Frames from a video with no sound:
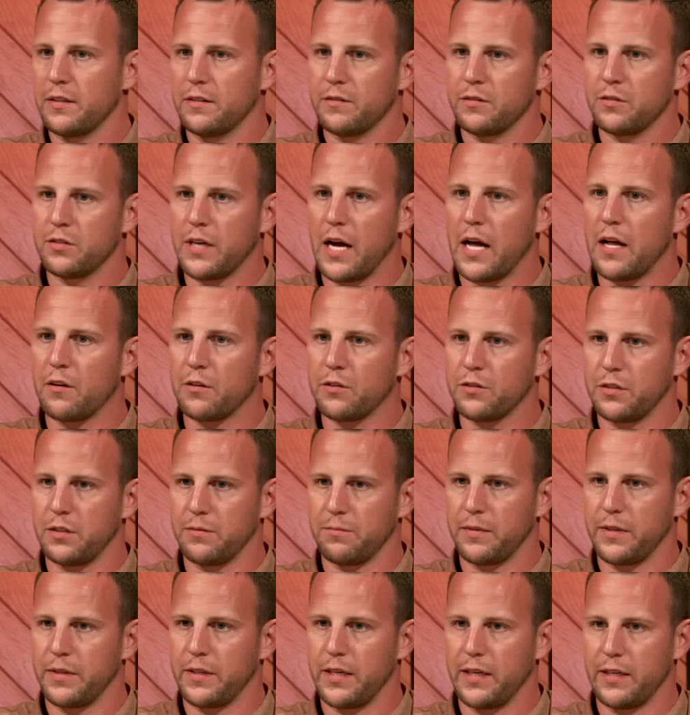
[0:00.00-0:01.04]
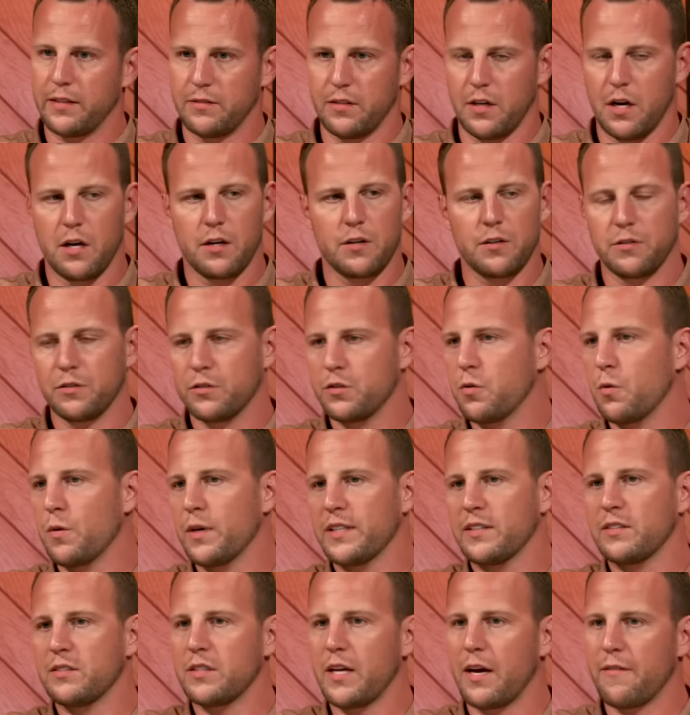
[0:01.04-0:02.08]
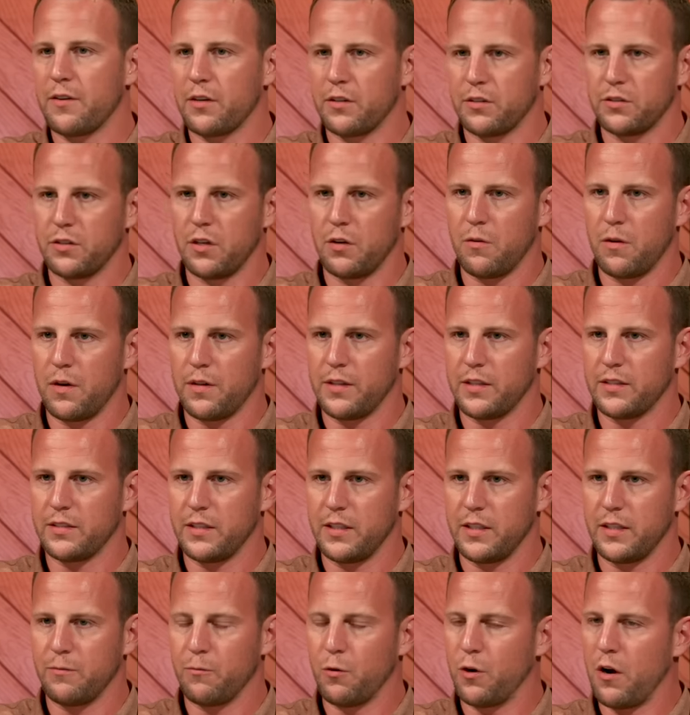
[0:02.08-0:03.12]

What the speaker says: scholarship kids and 127 or so on the team